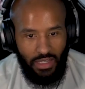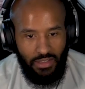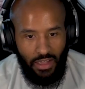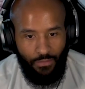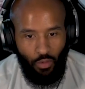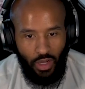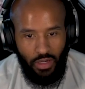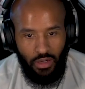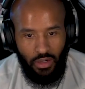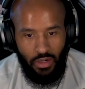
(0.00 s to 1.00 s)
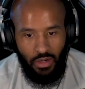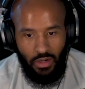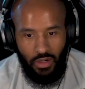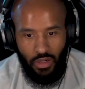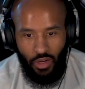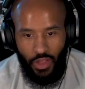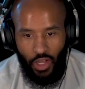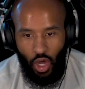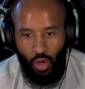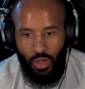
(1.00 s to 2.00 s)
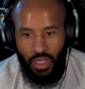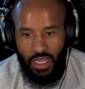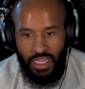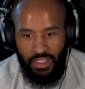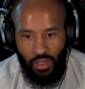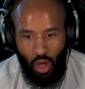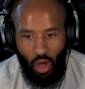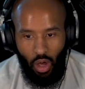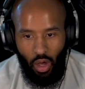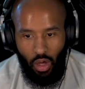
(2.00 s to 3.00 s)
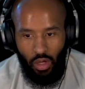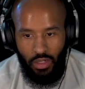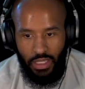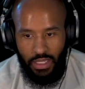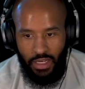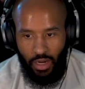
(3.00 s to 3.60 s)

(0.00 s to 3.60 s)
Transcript: the left one. Here they go. He's all in there,